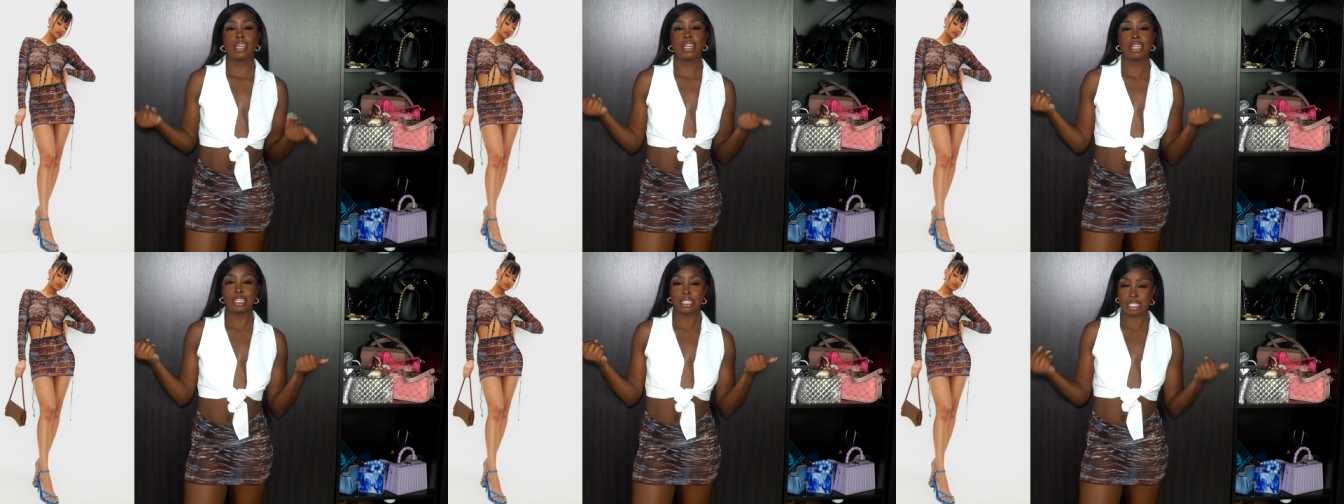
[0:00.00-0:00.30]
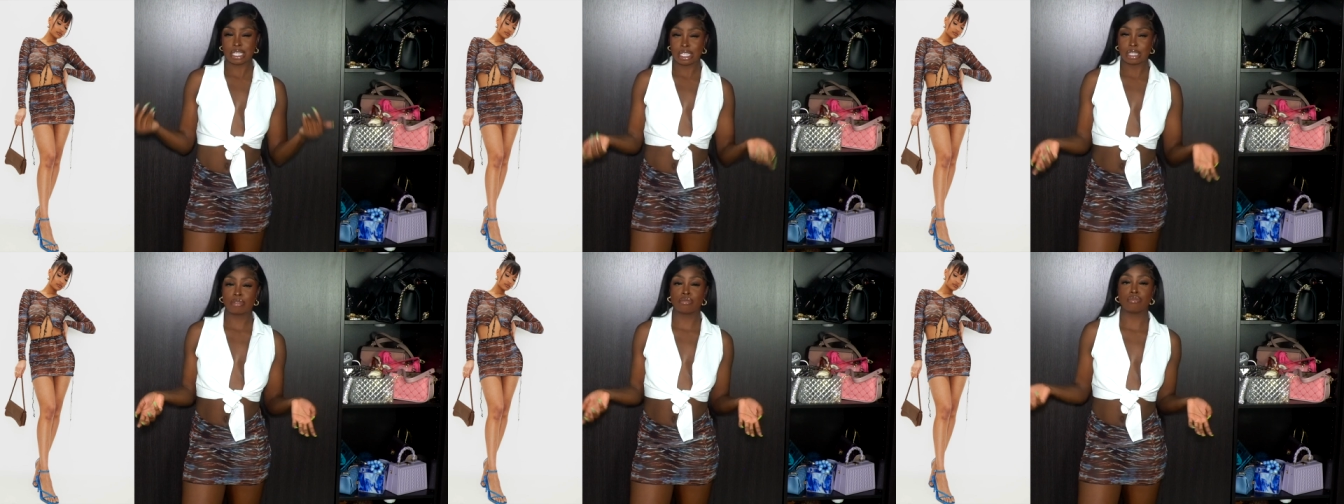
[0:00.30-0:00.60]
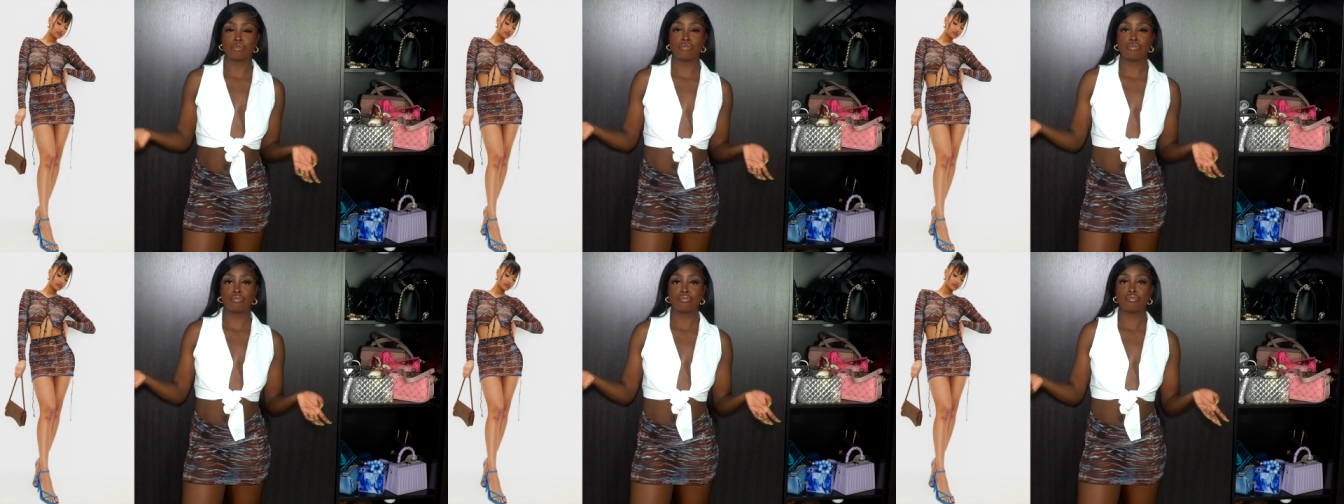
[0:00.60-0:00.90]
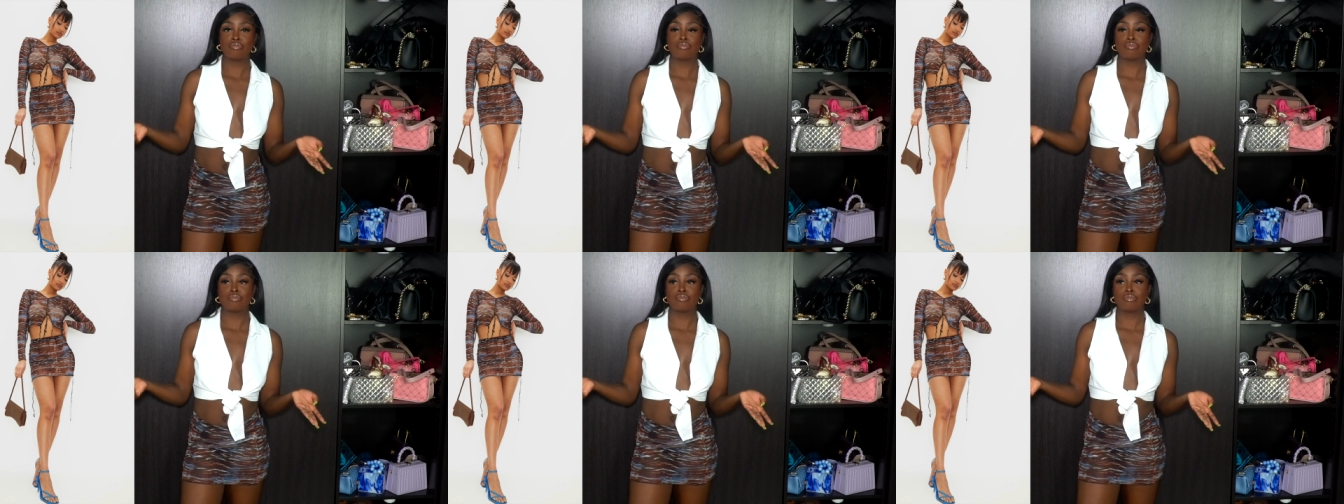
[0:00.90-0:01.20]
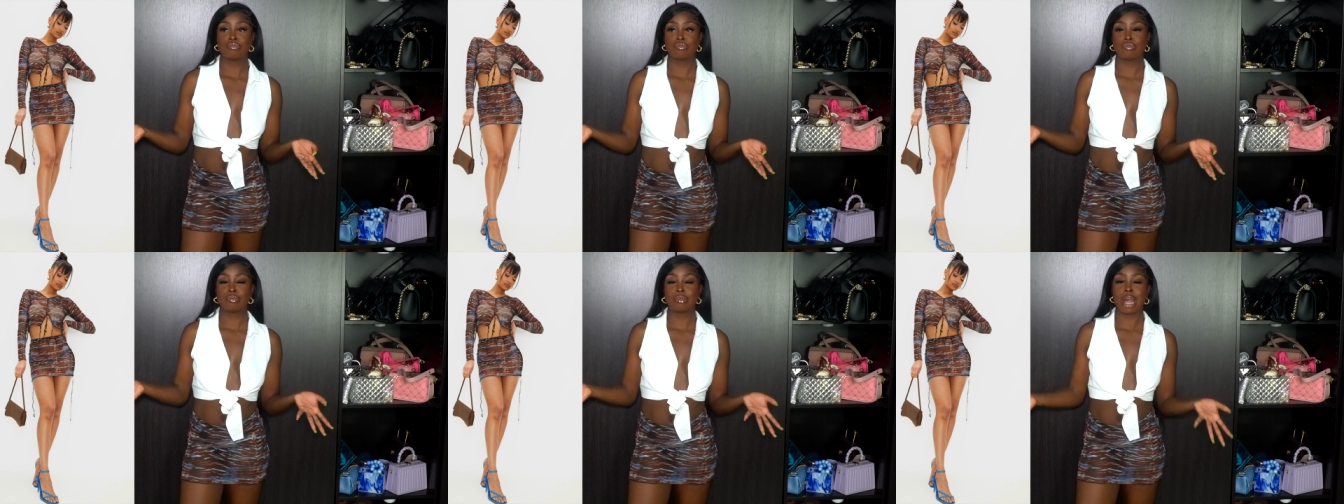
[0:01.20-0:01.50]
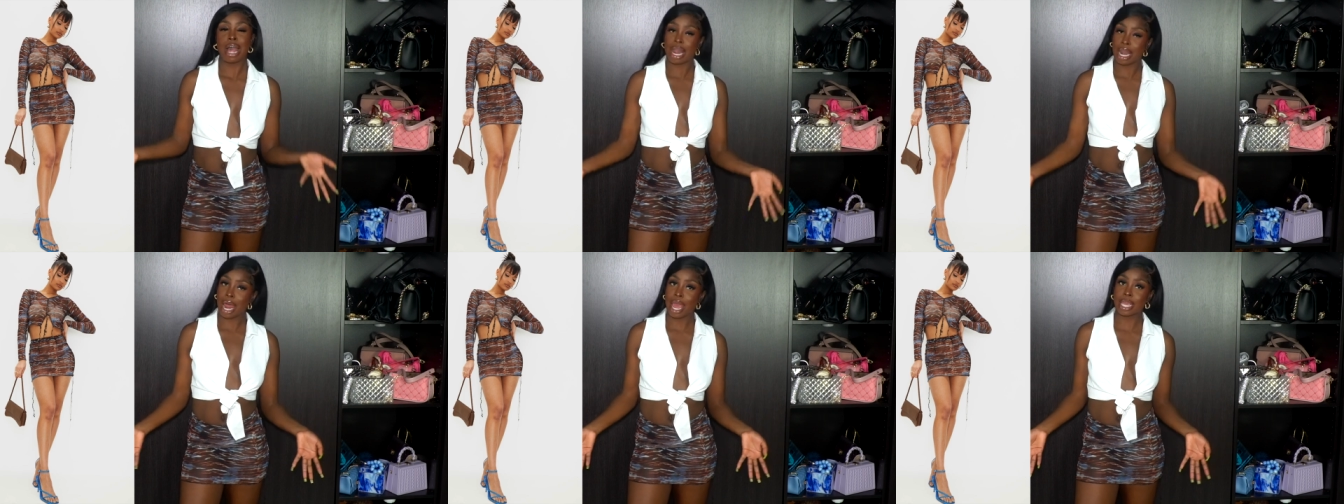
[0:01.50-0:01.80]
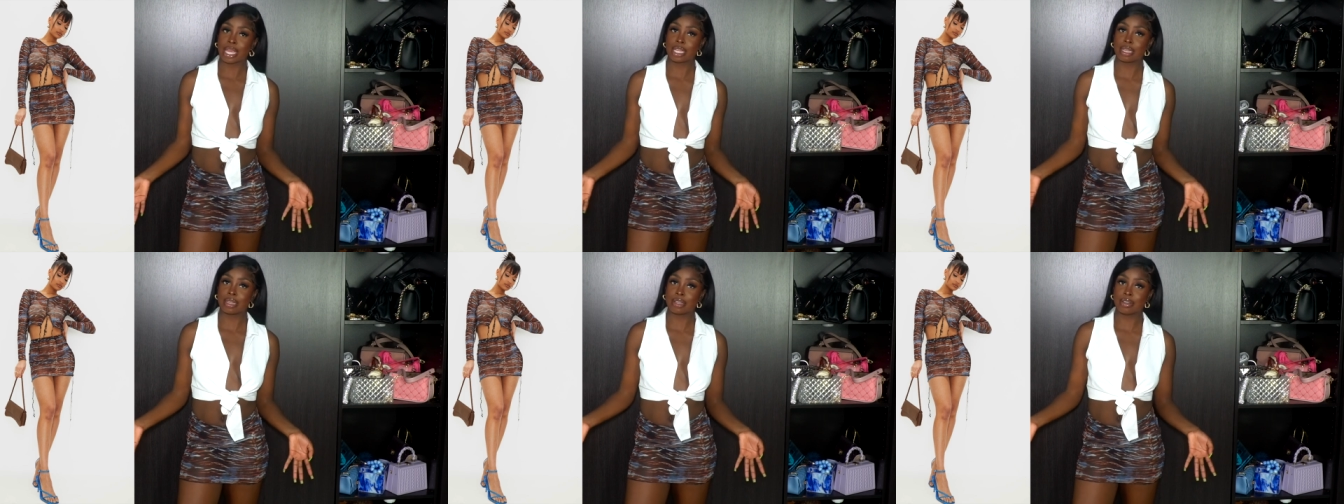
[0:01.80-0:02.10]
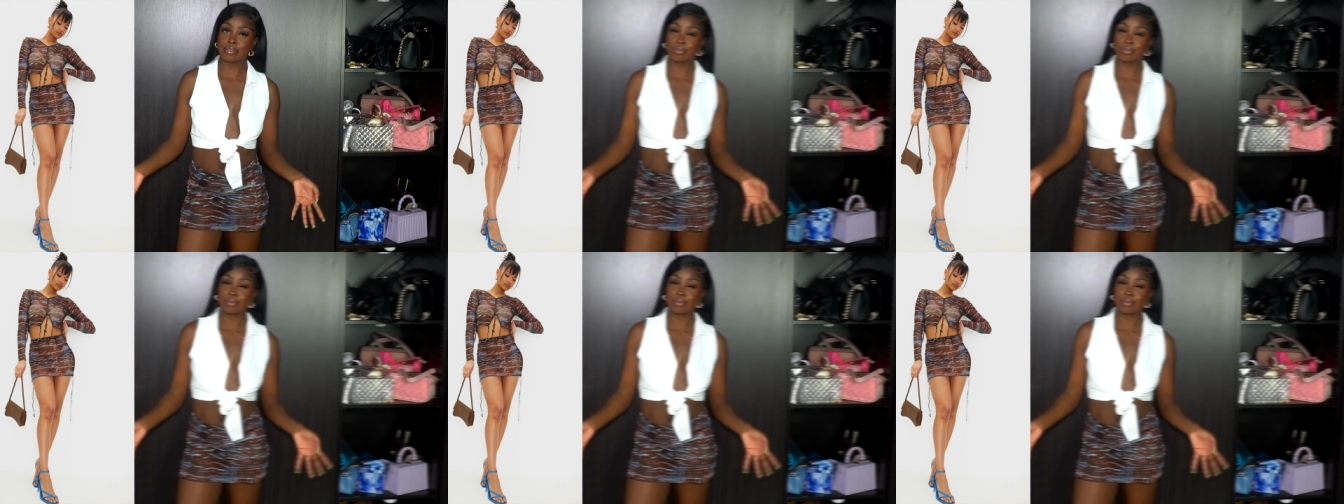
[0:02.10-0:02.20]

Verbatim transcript: and it's see-through. I like it